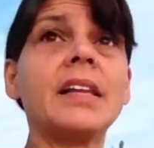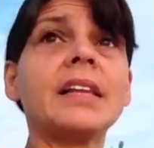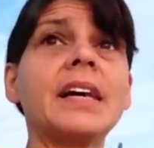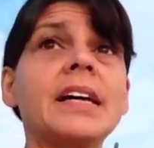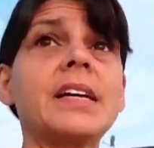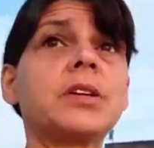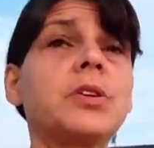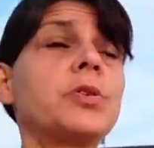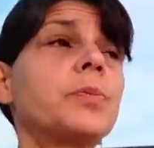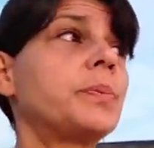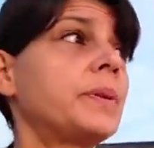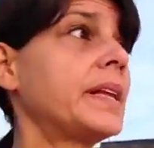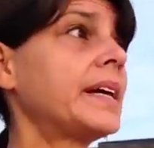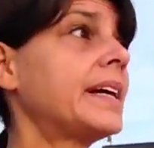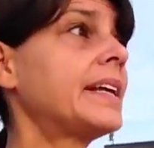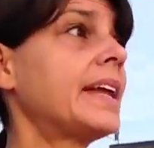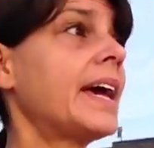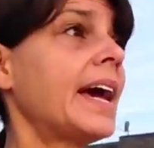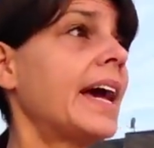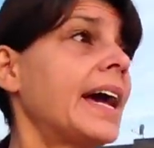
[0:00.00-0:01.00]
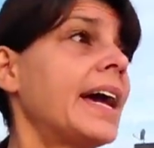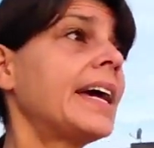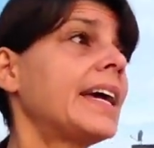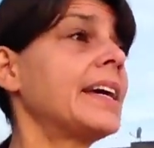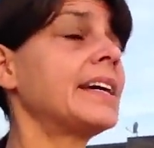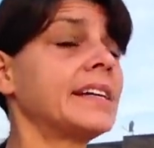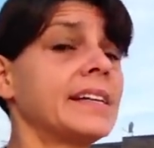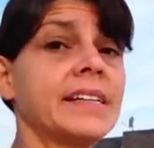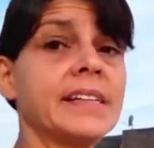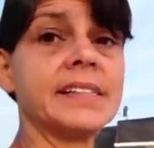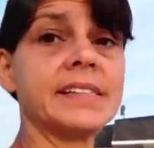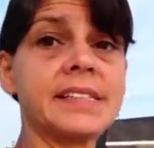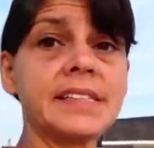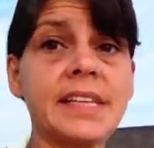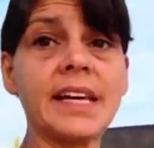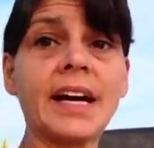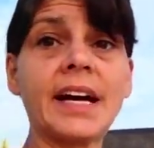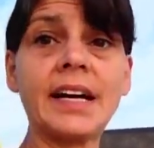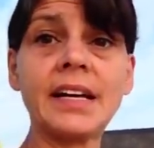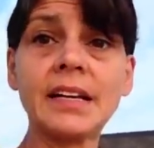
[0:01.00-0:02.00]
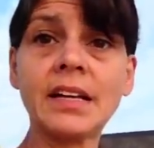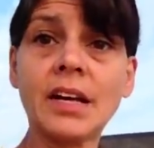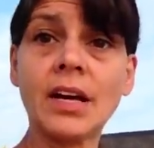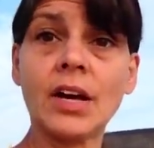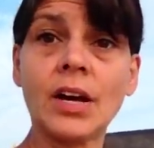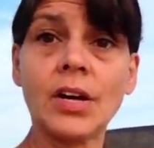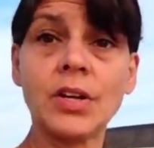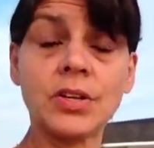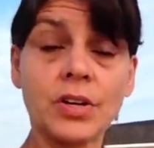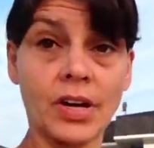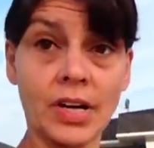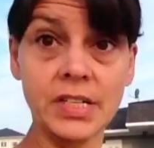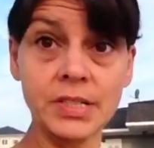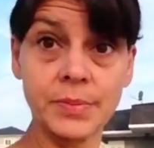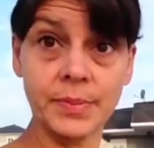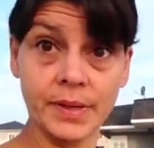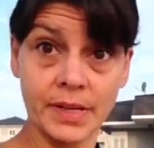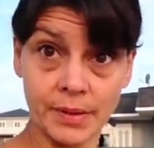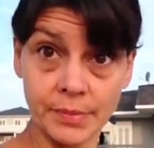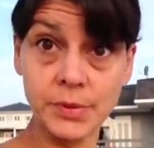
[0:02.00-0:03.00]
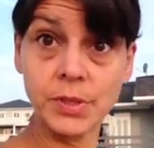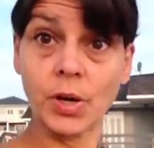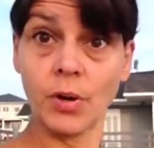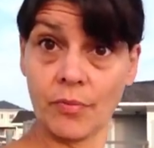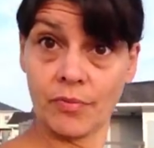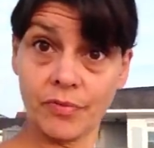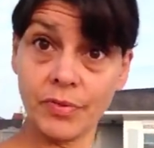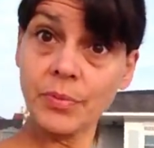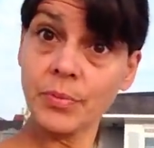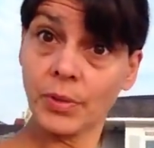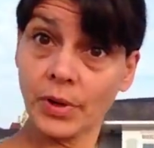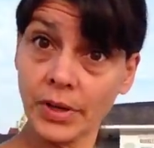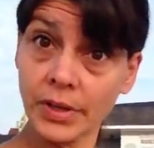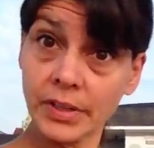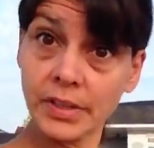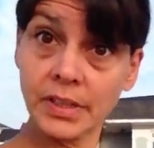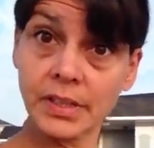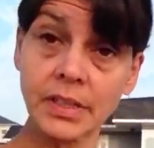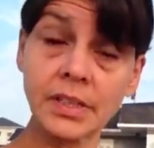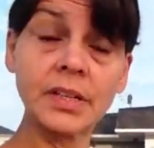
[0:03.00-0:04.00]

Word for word: Like, your plan A is that your husband comes home from work